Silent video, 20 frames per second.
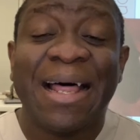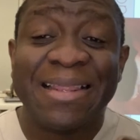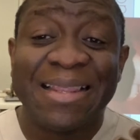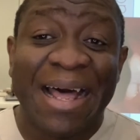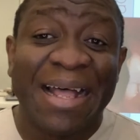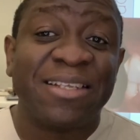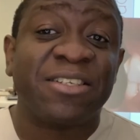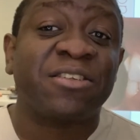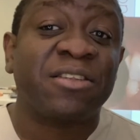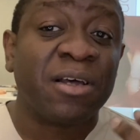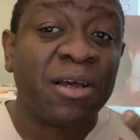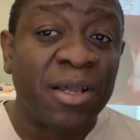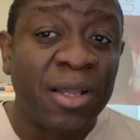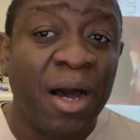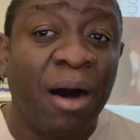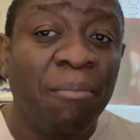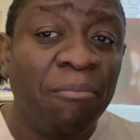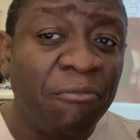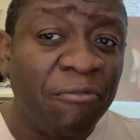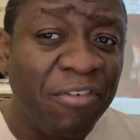that's the
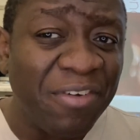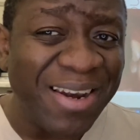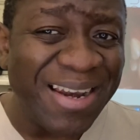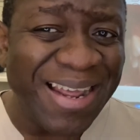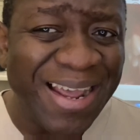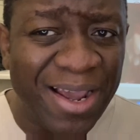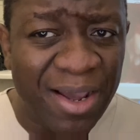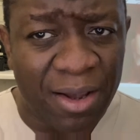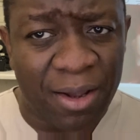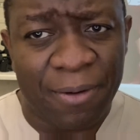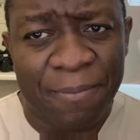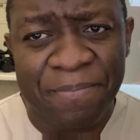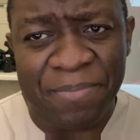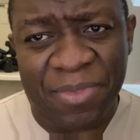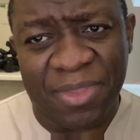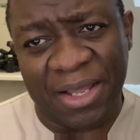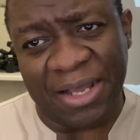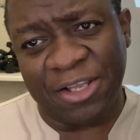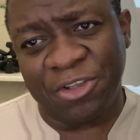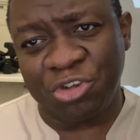gum veneer
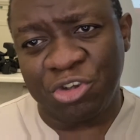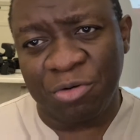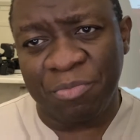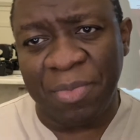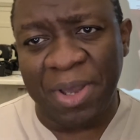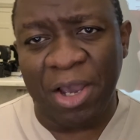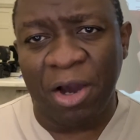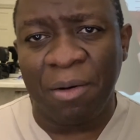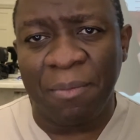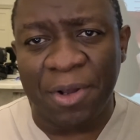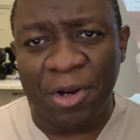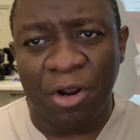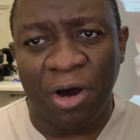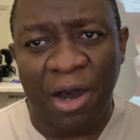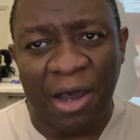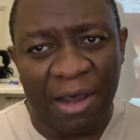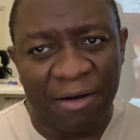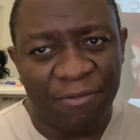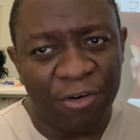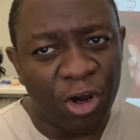that you may or may
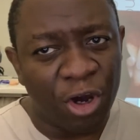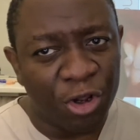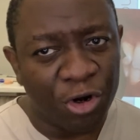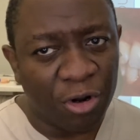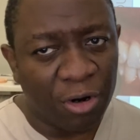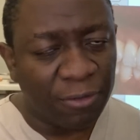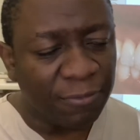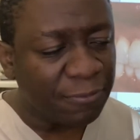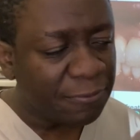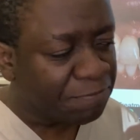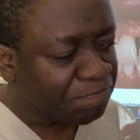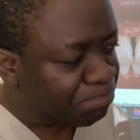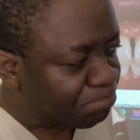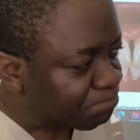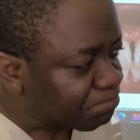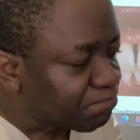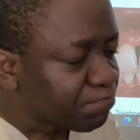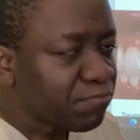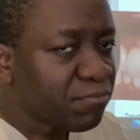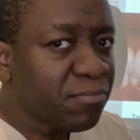not have heard of.
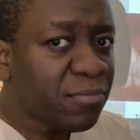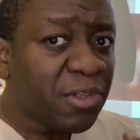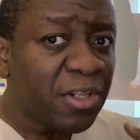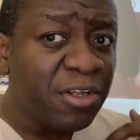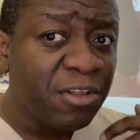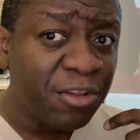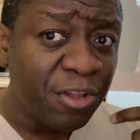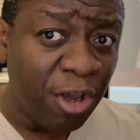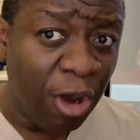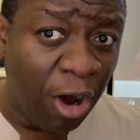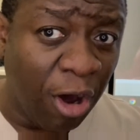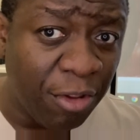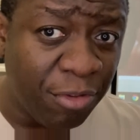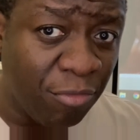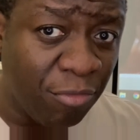The other